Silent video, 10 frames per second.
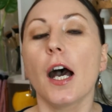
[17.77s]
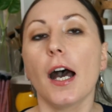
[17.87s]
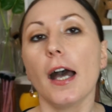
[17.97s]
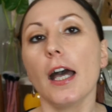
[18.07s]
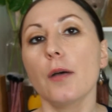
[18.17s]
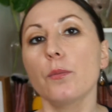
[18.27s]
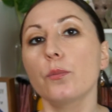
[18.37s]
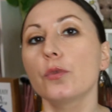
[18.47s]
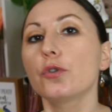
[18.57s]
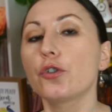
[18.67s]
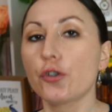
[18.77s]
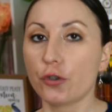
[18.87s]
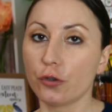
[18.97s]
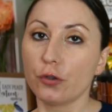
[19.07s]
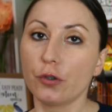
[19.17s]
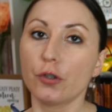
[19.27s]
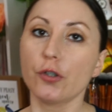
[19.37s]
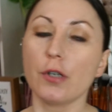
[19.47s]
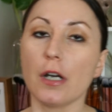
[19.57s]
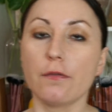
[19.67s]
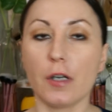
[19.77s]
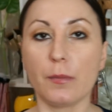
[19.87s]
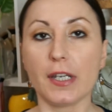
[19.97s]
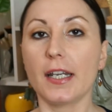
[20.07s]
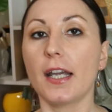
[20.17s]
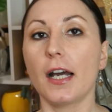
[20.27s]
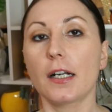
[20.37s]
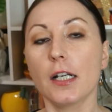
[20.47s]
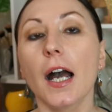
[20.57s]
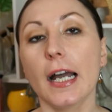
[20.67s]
I'm sure you are familiar.